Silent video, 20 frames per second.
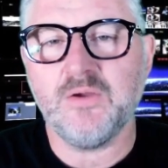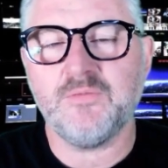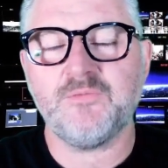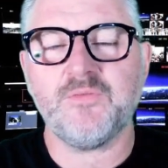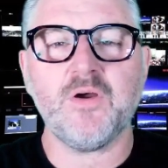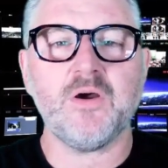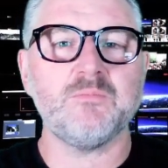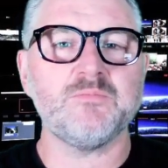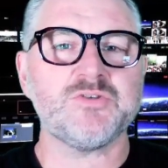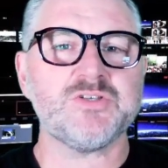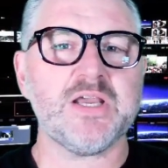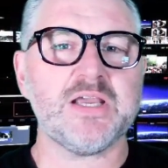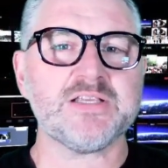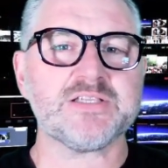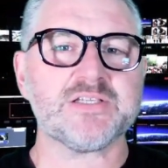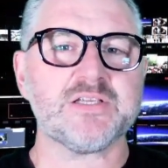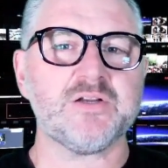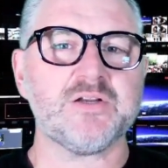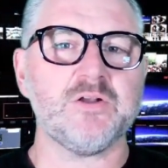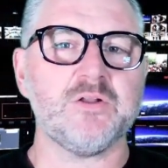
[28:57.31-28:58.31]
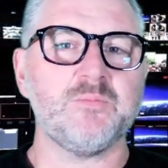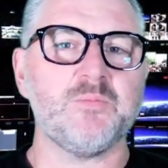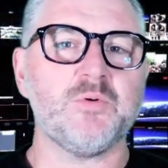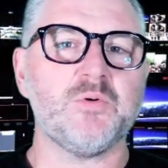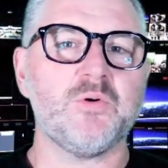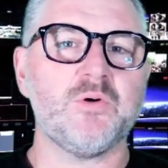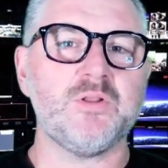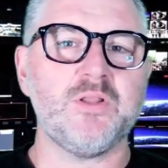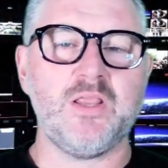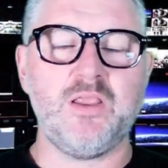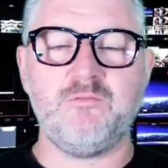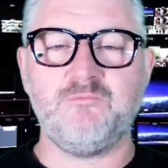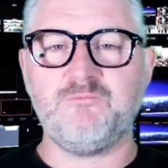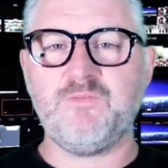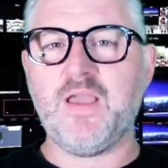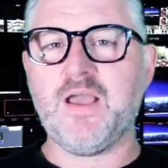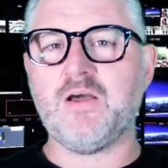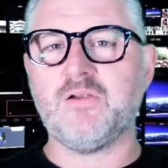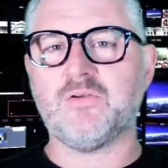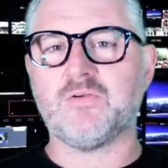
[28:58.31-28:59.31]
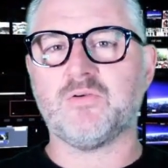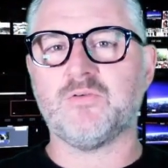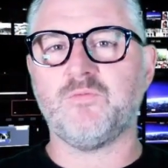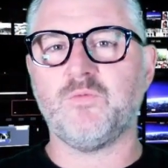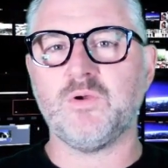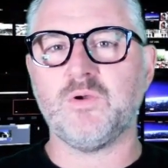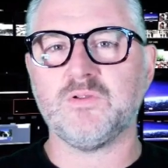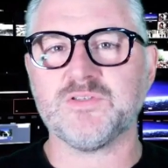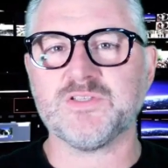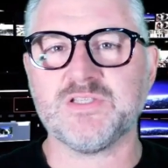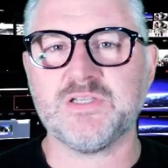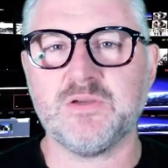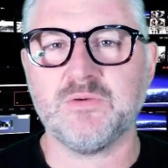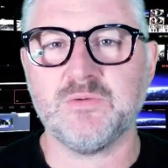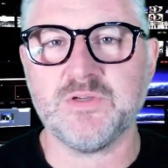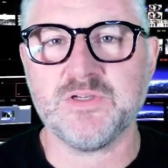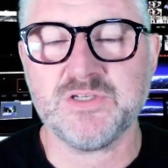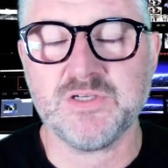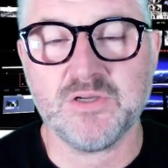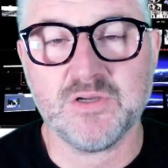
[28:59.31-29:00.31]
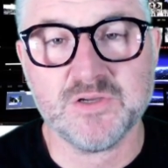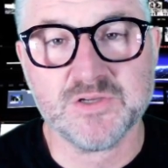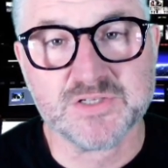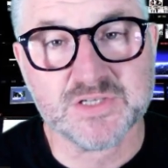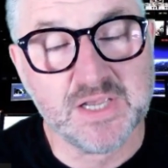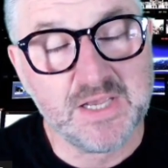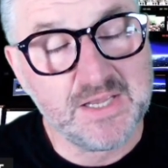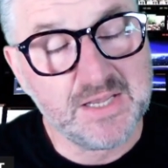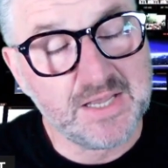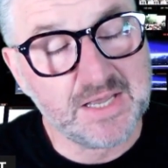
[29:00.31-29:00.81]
from Jason Olbourne, the founder of World Series News,